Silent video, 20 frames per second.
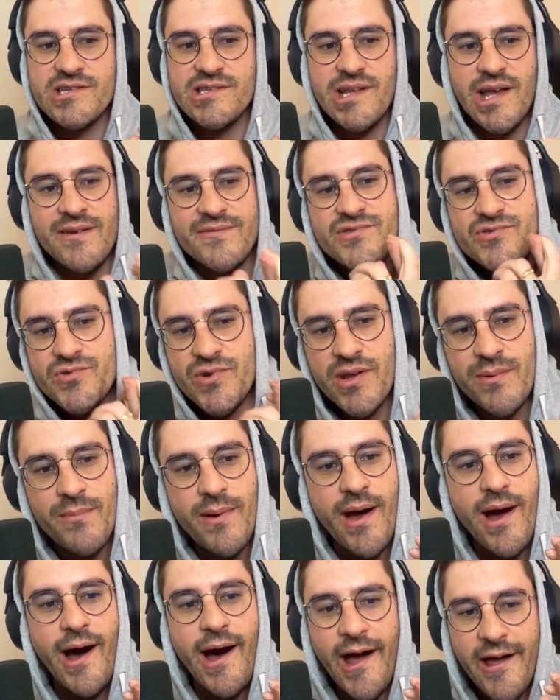live stream,
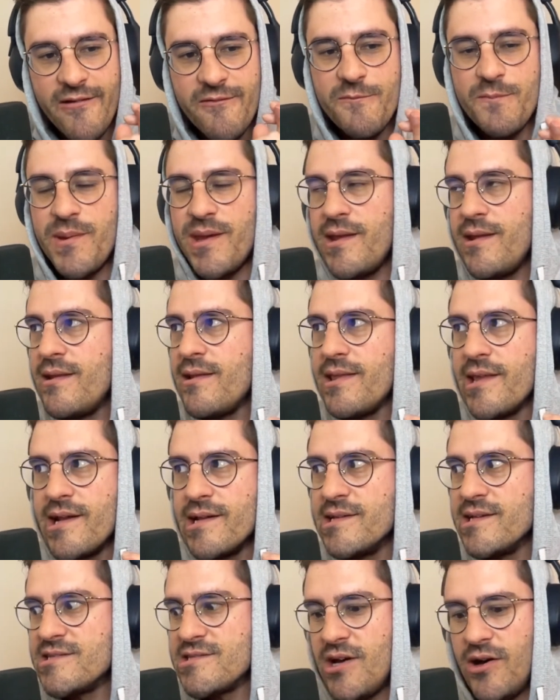I've been
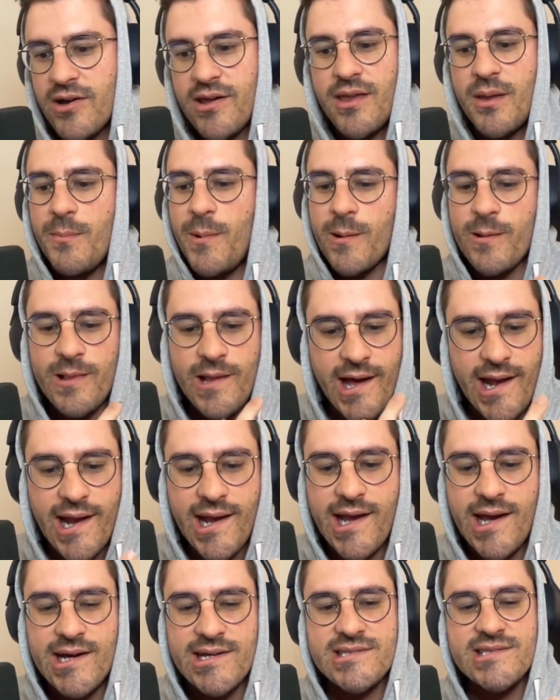literally talking about
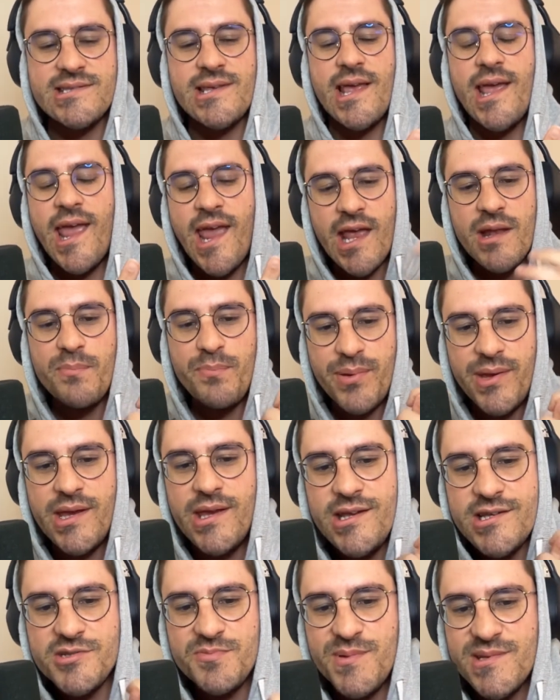Laracast and
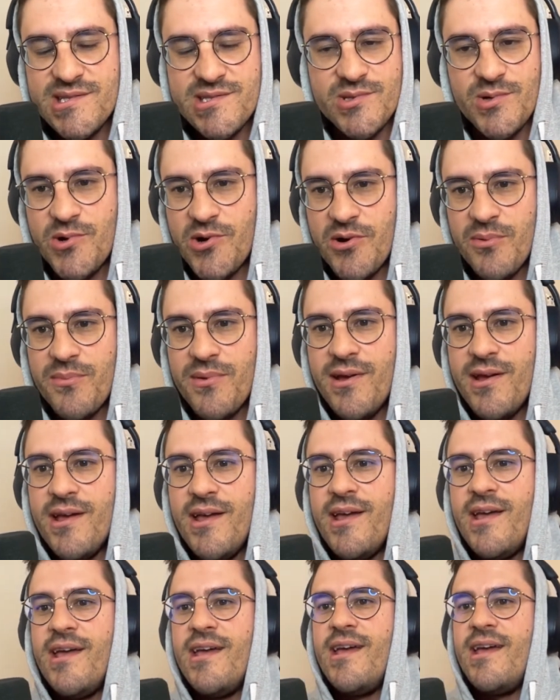PHP Storm.
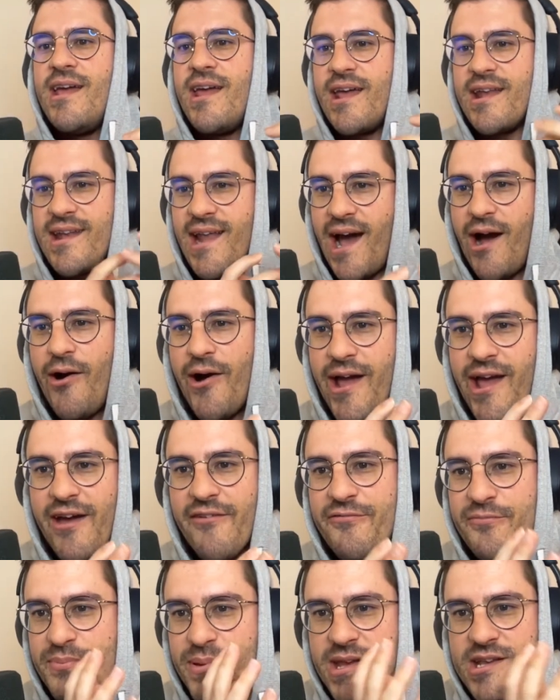And now I
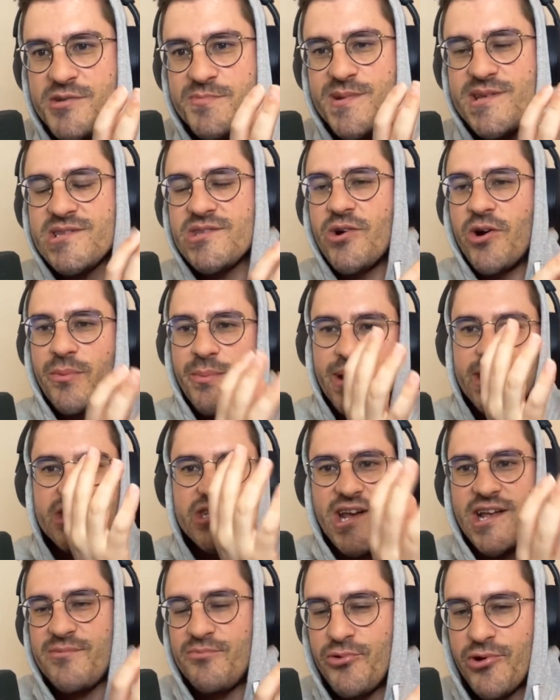have PHP Storm and
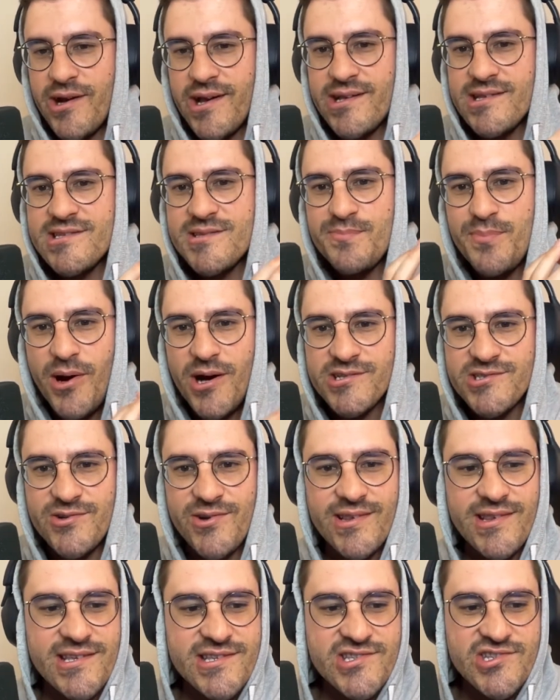JetBrains
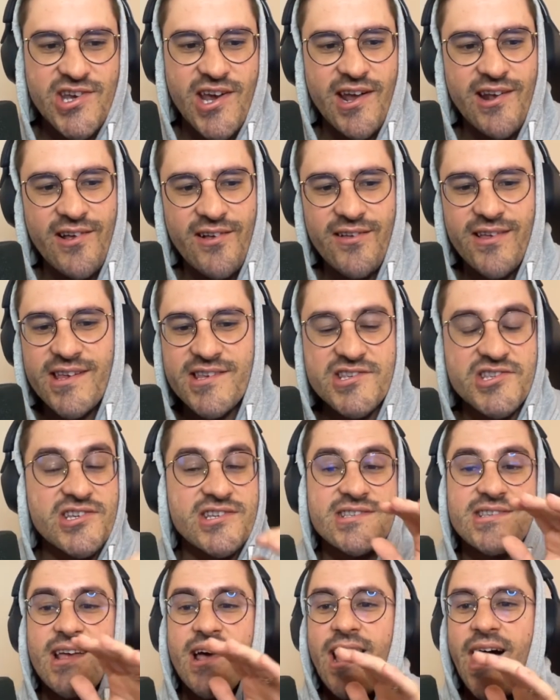sponsoring this channel. It's
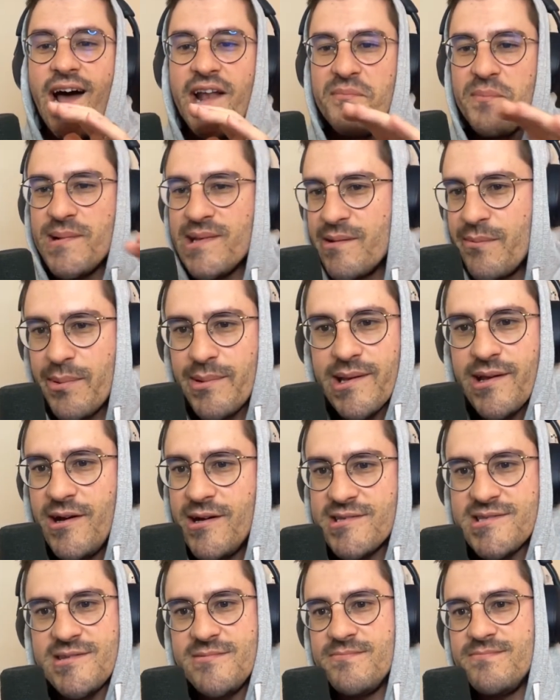just unbelievably
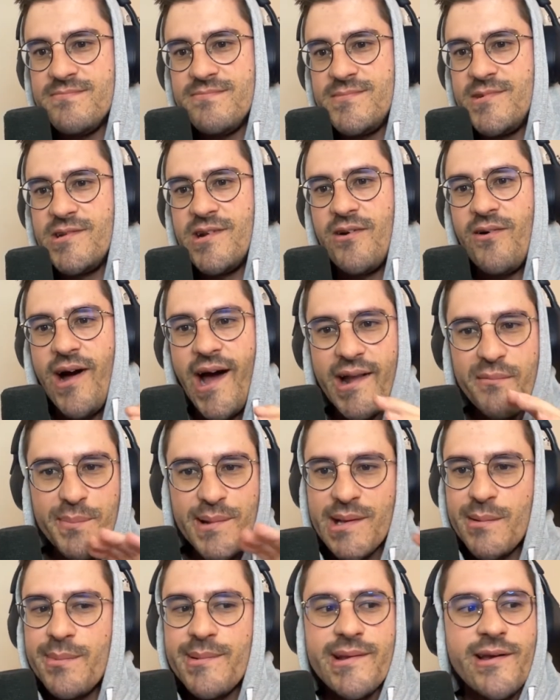awesome, you know,
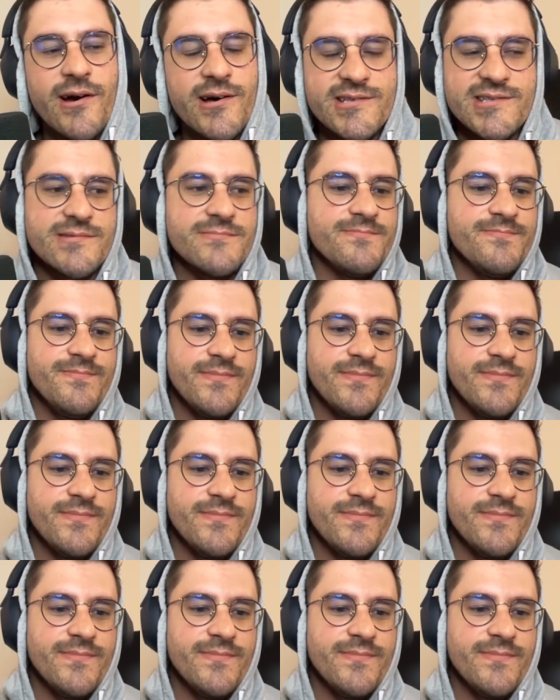unbelievably awesome.